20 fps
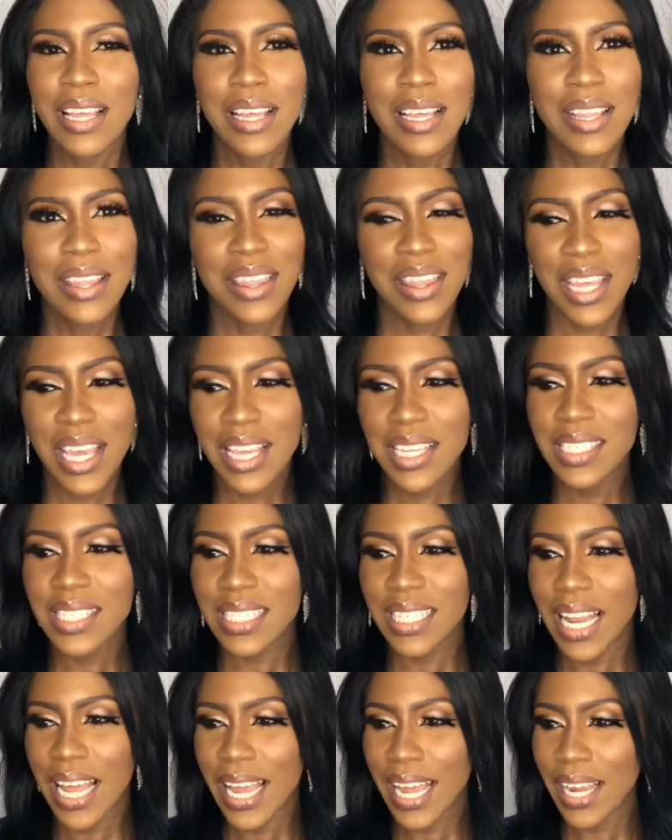things
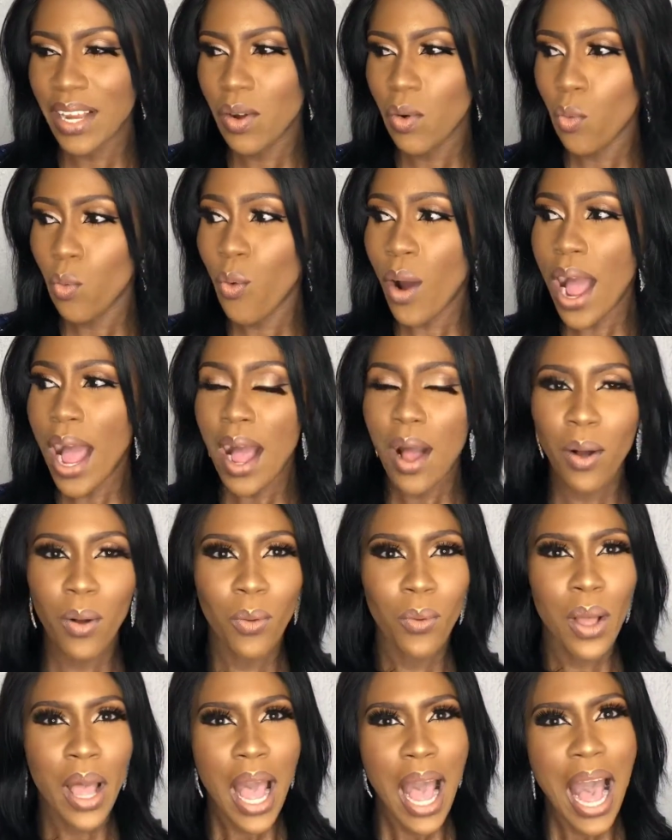like,
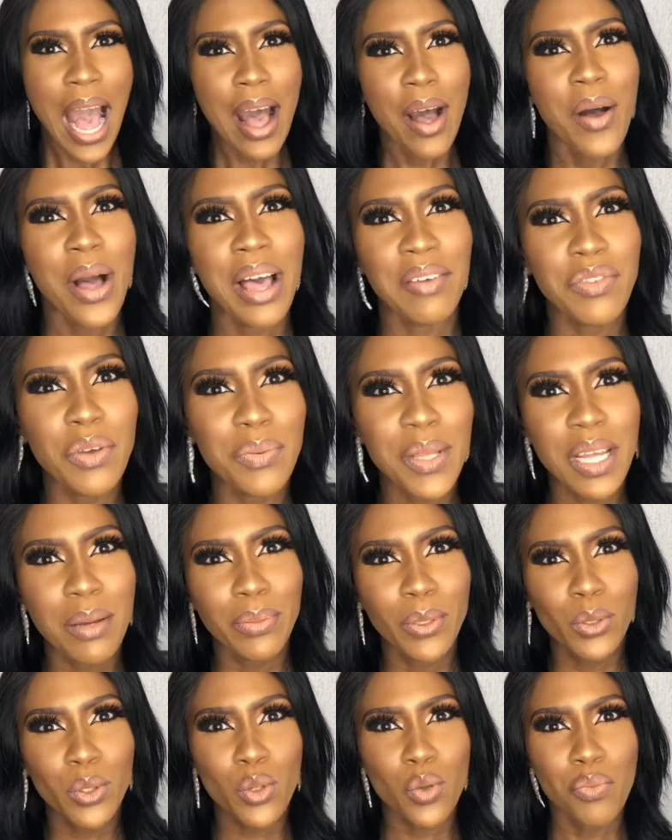wow, how have you been
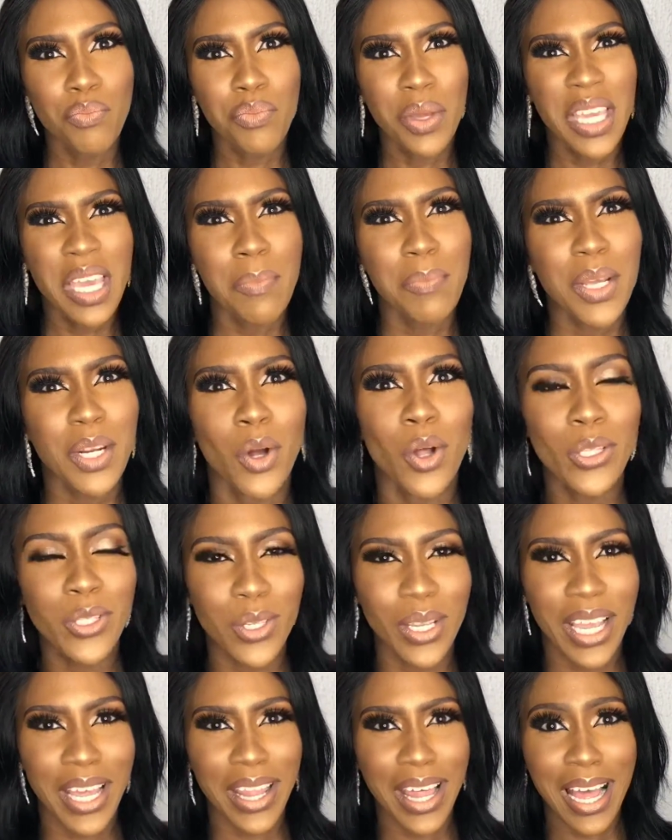able to keep it all
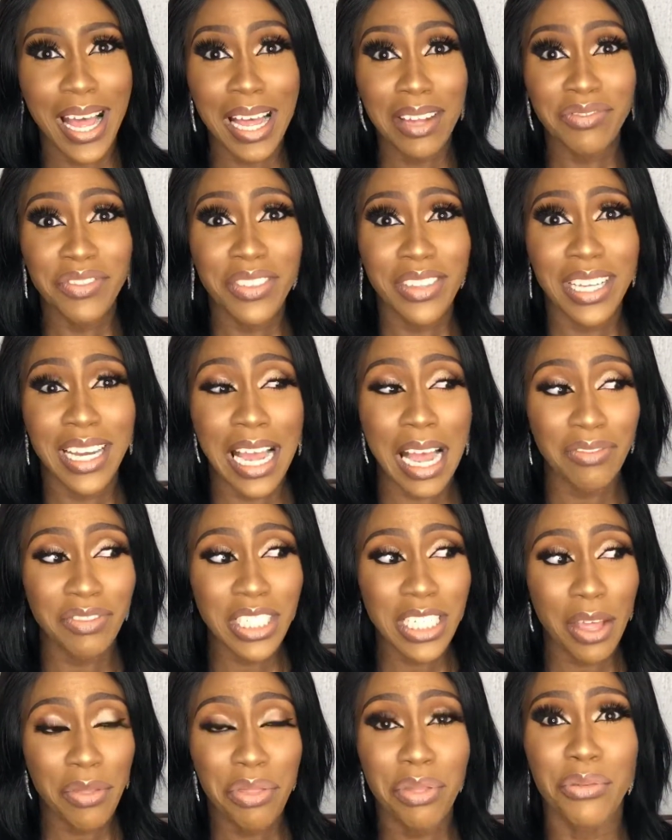together
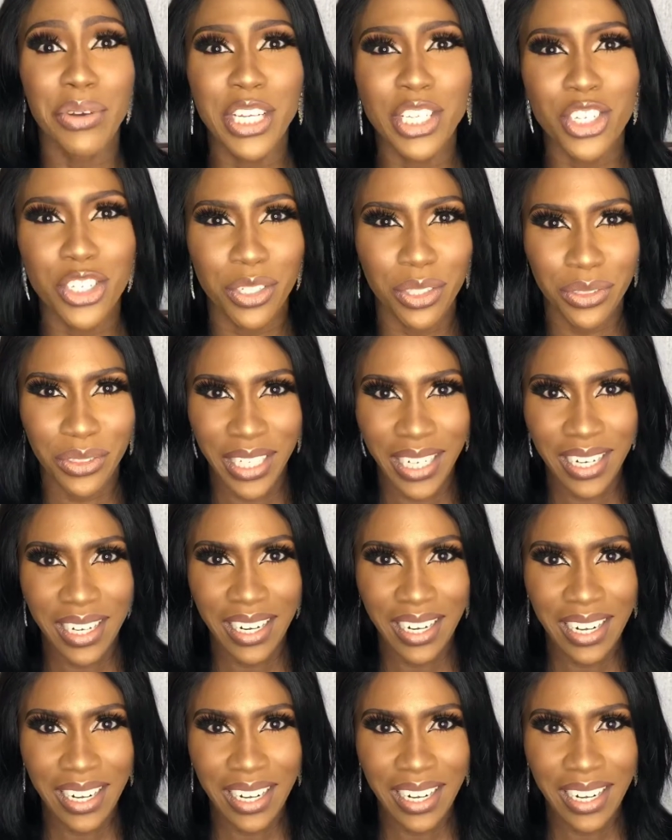after 3 children?